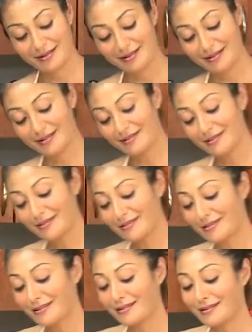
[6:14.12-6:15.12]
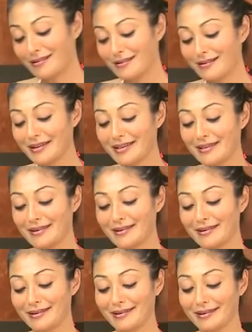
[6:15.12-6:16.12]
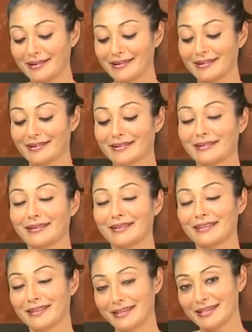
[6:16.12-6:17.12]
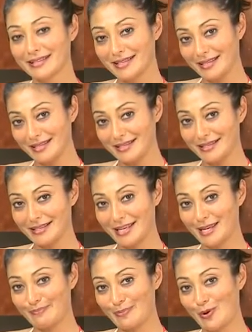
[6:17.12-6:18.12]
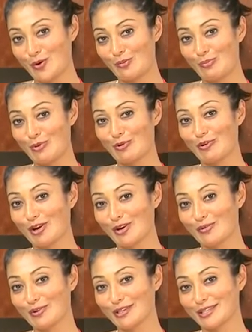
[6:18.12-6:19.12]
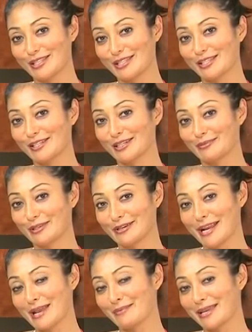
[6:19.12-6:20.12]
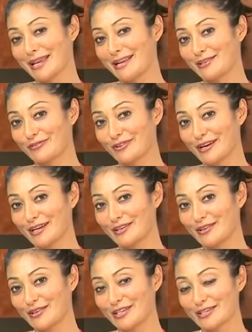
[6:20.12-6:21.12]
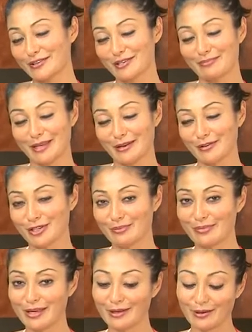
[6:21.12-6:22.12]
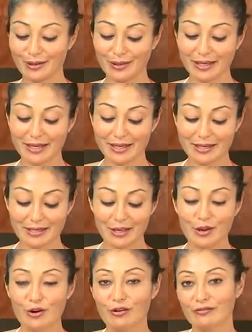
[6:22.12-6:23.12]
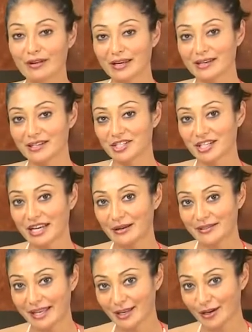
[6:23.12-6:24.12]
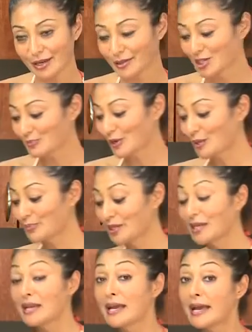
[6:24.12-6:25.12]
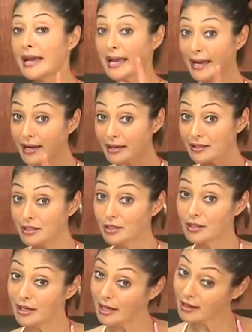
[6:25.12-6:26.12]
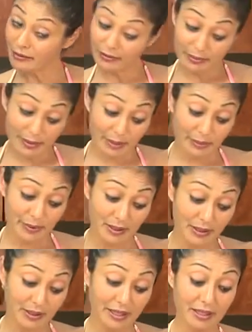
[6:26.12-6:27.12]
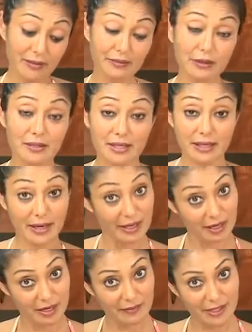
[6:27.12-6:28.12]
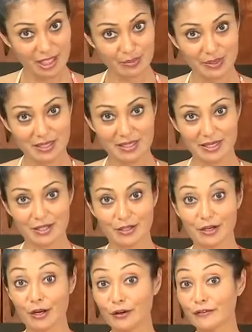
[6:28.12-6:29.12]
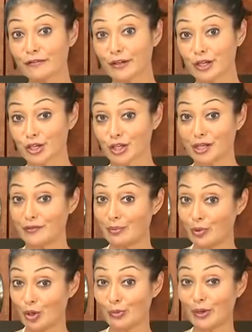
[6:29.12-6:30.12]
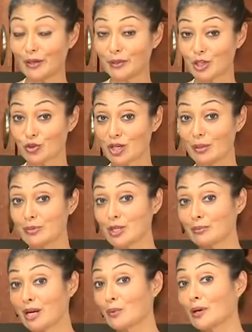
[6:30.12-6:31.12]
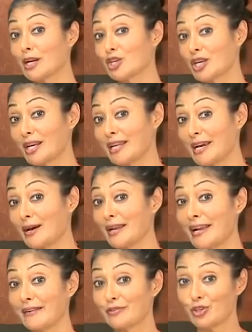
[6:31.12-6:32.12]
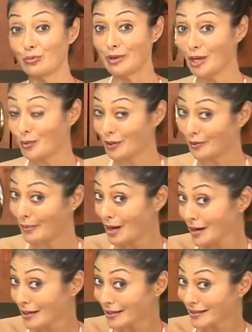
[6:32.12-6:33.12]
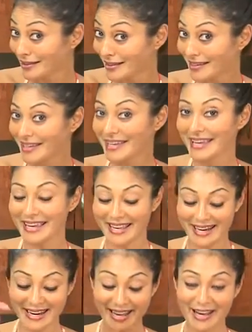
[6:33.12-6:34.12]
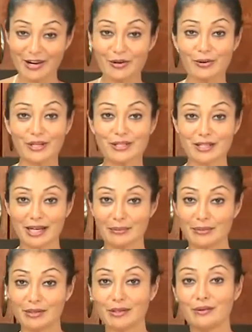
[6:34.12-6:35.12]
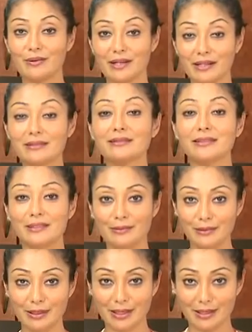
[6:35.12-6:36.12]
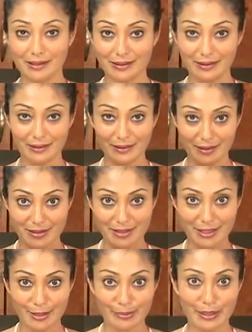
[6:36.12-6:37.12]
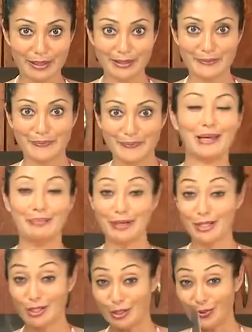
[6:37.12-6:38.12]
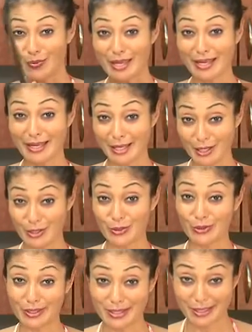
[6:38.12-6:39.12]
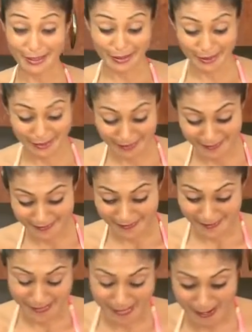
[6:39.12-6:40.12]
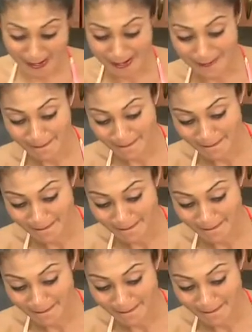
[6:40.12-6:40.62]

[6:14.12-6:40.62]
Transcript: Oh yeah! This is a po' boy with some crab cakes, fried oysters, mayo, tomato, lettuce. We're ready to chow down on this puppy. And you gotta remember, Lady Rosie at iHeart Recipes does her own version of a po' boy with shrimp, so you might want to check it out after you make one of mine. Now it's time to do what? You got it. Well, let's take a bite. I bet you don't think I can do this either. All right.